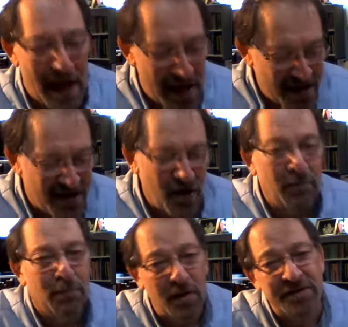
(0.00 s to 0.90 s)
So
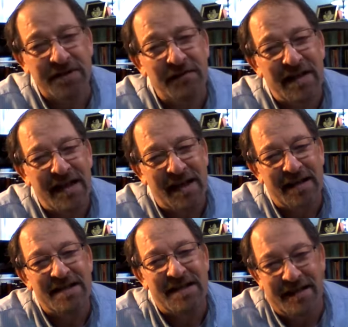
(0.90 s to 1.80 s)
most of the
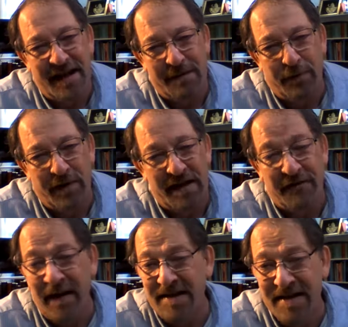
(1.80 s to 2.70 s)
delegates at that point, in
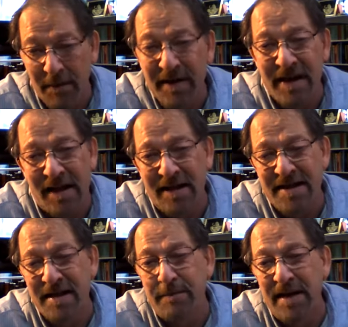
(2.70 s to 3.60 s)
fact, some of the
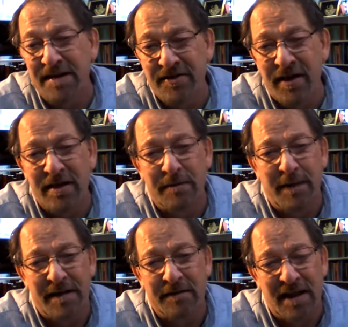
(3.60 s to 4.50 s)
delegates had been instructed
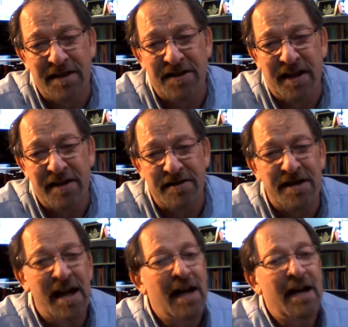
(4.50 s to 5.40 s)
by their legislatures
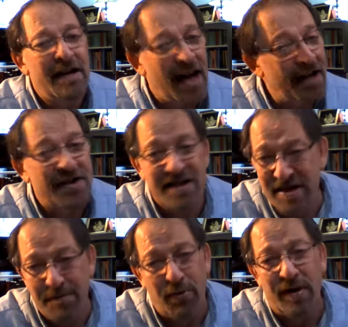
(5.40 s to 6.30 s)
not to
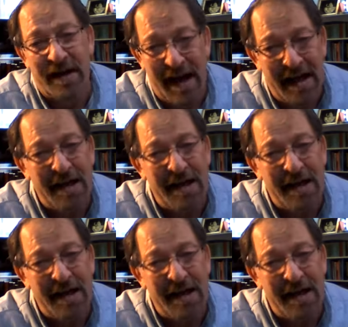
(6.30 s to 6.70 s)
support any